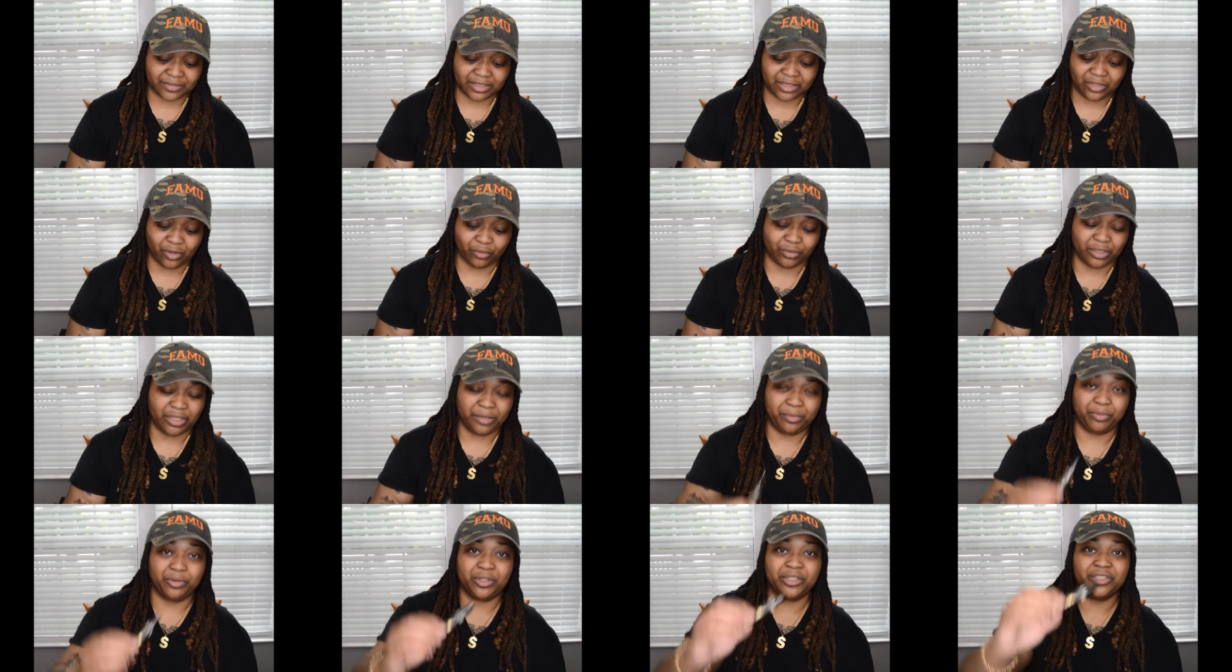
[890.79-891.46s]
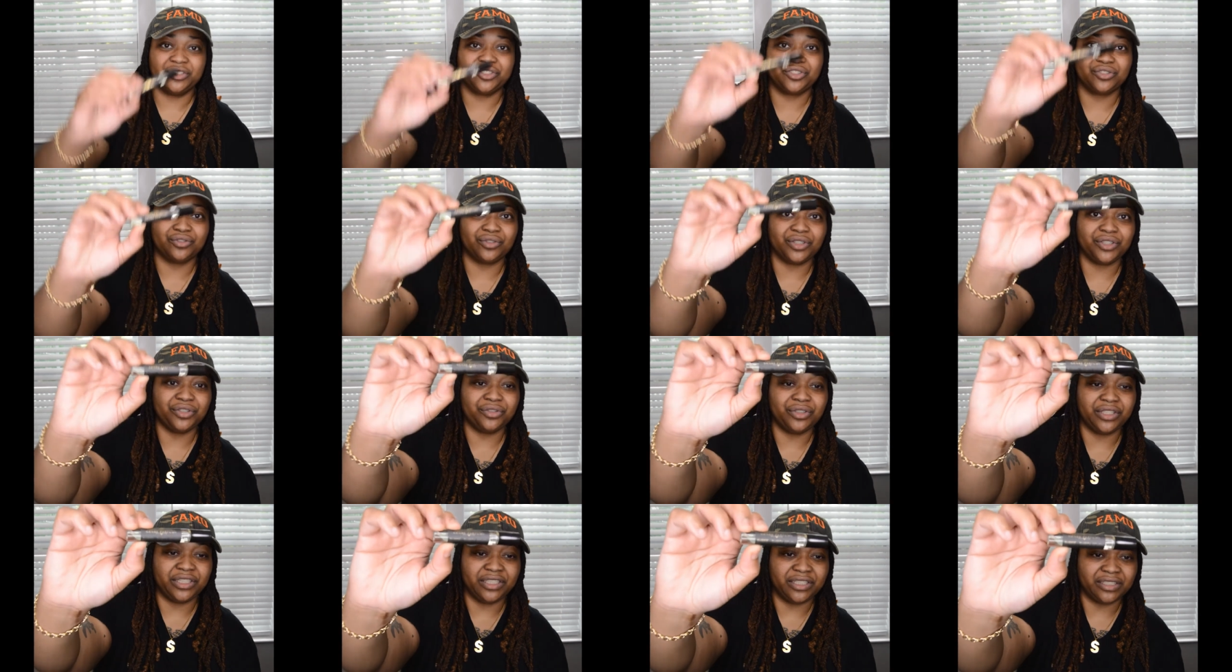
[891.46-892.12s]
no really point in showing
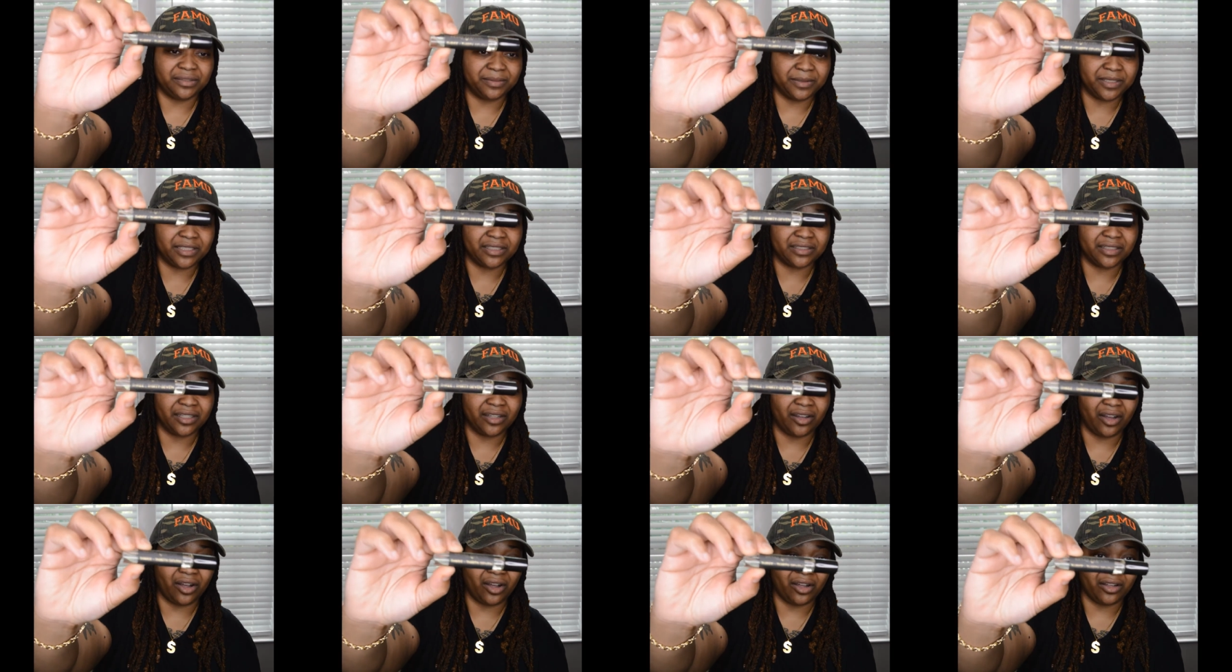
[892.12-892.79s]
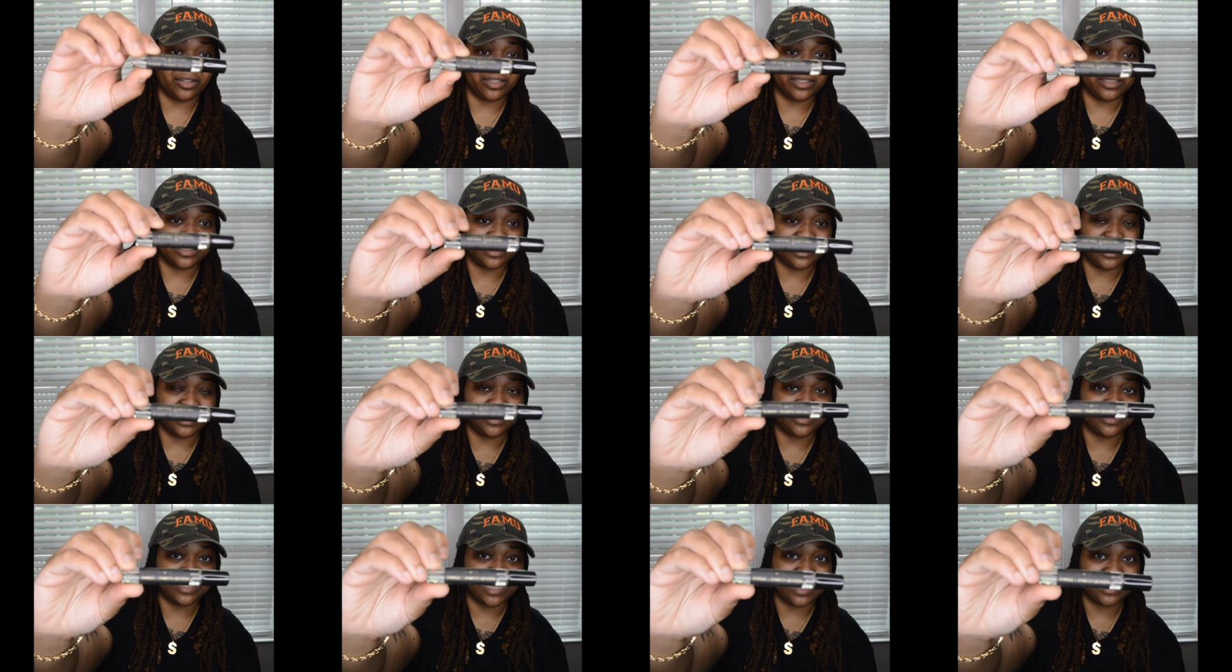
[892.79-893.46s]
you these because they all look the
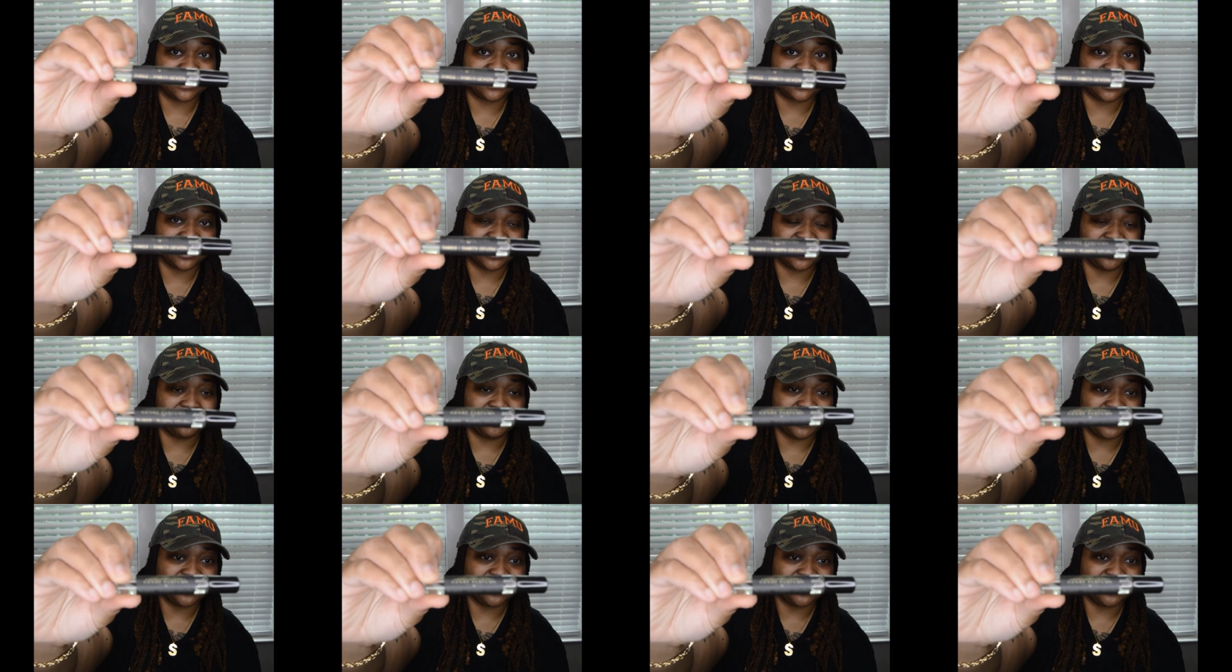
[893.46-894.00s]
exact same.